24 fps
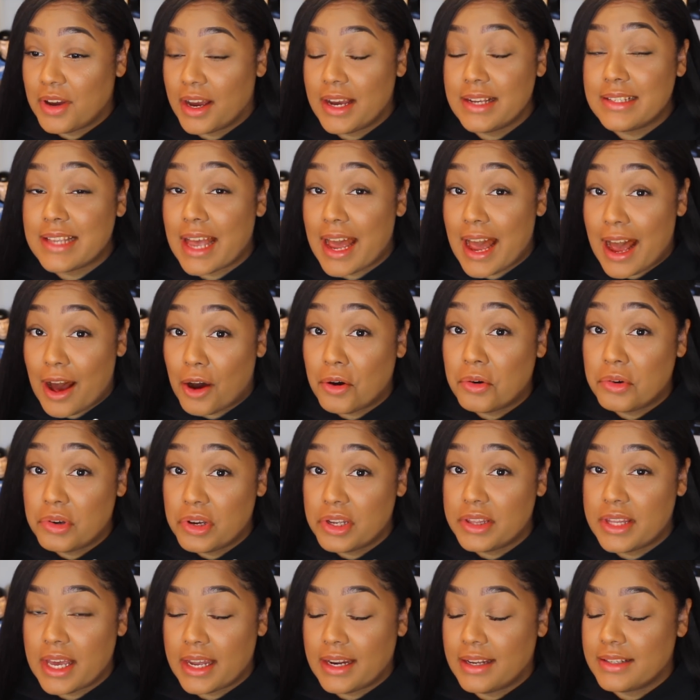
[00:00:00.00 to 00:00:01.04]
guys how
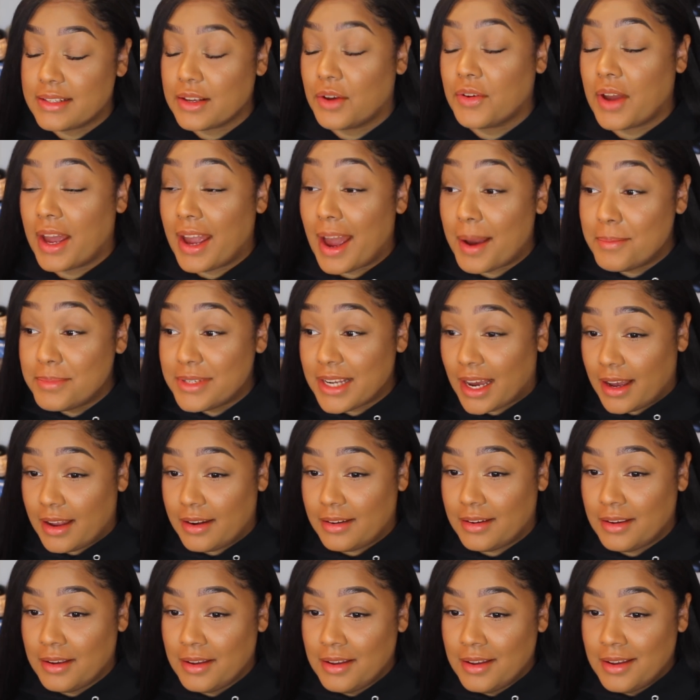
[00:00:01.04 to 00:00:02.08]
good that is. Okay, I'm done.